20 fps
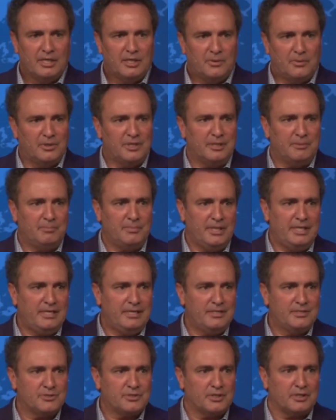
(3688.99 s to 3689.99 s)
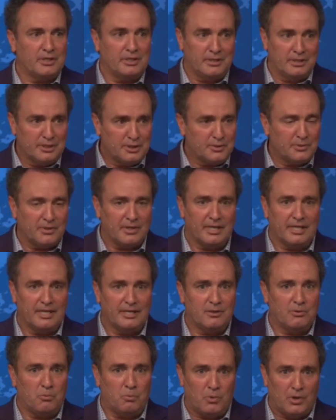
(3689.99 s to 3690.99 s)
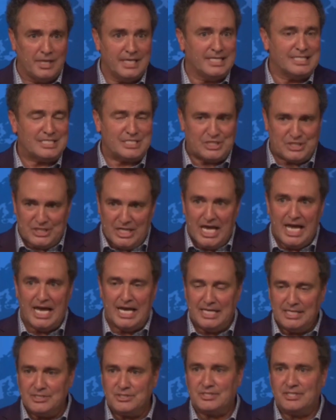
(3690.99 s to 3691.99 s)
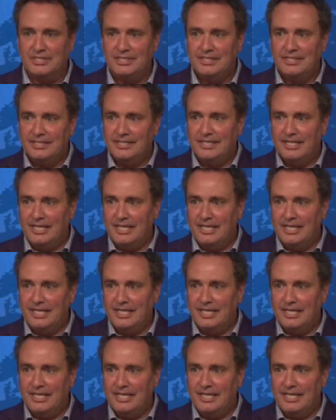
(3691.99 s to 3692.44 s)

Well, it means literally what it says.